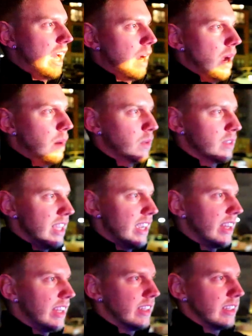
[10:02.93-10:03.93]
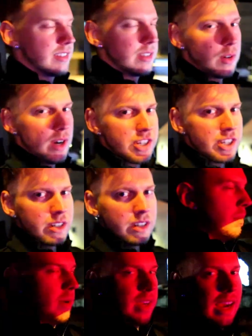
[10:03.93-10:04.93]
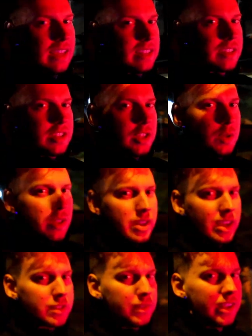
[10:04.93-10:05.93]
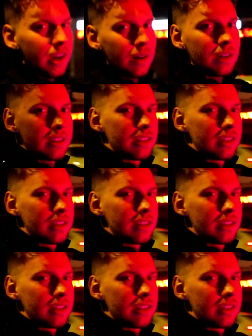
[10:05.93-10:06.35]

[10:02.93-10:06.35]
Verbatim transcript: I, I will take it into consideration. But guys, I'll see you in the next video.